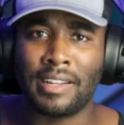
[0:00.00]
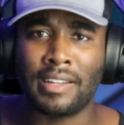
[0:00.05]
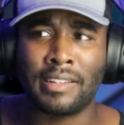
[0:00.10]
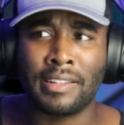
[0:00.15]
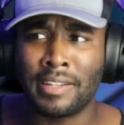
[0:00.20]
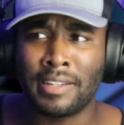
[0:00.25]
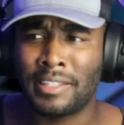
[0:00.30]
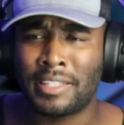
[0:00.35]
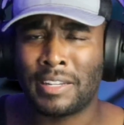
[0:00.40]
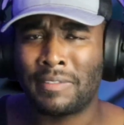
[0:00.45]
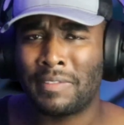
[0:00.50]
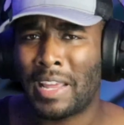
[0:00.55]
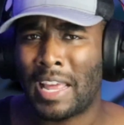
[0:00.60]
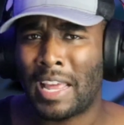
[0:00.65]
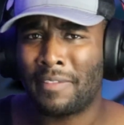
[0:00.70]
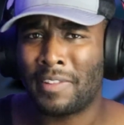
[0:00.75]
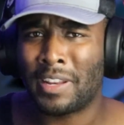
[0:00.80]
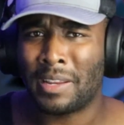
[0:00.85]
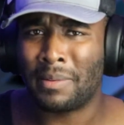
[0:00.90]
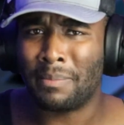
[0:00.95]
doesn't seem to
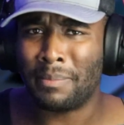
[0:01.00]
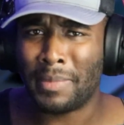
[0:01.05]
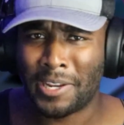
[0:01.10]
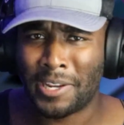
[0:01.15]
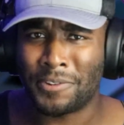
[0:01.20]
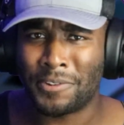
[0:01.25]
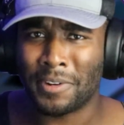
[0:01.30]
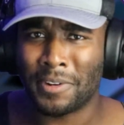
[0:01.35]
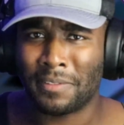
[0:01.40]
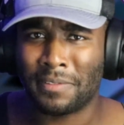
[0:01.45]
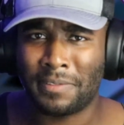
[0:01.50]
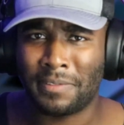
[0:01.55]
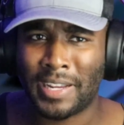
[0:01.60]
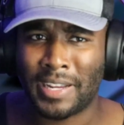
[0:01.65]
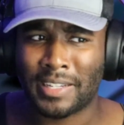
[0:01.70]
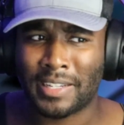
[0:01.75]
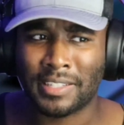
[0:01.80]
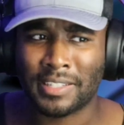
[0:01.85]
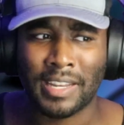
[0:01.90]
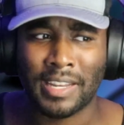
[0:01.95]
have any major
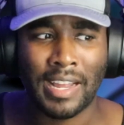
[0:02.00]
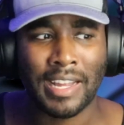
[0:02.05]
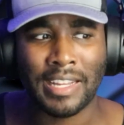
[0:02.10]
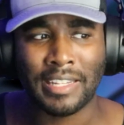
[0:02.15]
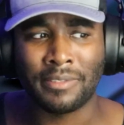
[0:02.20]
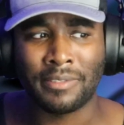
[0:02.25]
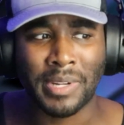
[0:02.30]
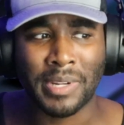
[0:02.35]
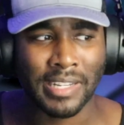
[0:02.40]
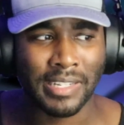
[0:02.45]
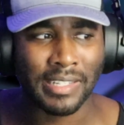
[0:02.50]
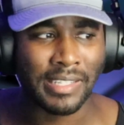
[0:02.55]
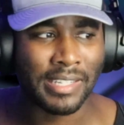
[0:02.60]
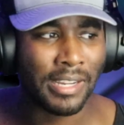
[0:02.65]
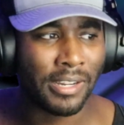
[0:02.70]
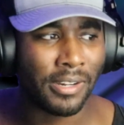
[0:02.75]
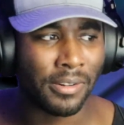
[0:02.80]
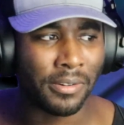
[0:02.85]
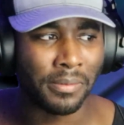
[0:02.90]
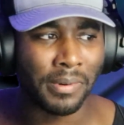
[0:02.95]
effects as we can
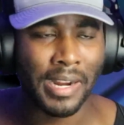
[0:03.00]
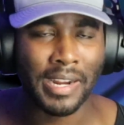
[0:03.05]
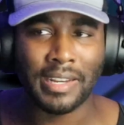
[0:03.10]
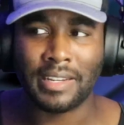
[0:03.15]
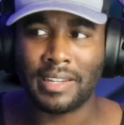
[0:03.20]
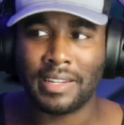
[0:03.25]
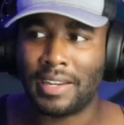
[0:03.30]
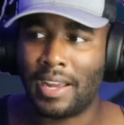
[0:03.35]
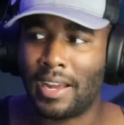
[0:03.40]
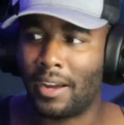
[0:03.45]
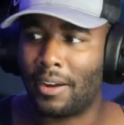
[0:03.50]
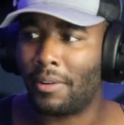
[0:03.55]
tell right now.